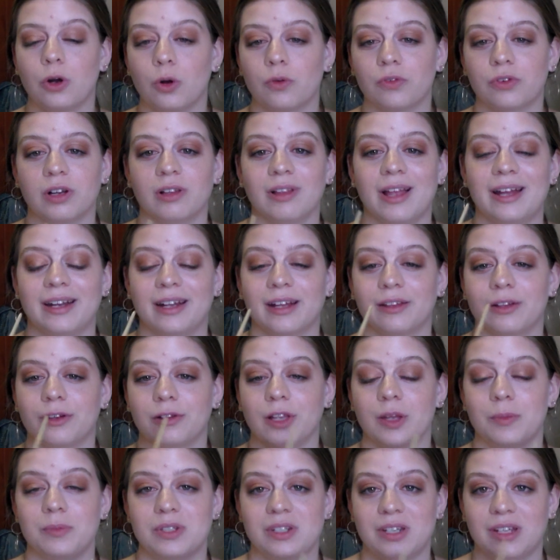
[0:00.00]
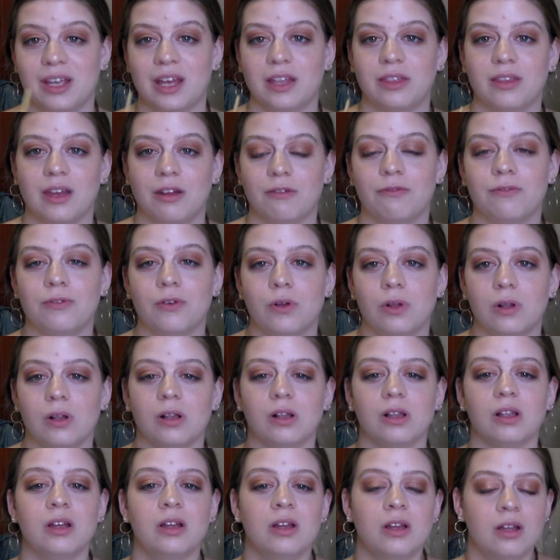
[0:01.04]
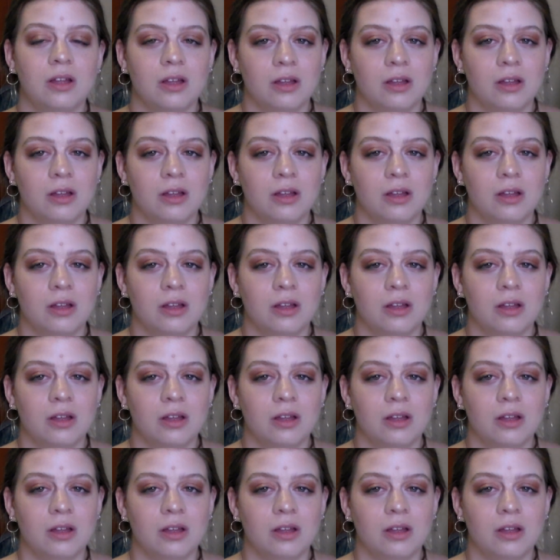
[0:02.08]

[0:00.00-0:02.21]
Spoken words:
overlining their lips to get that full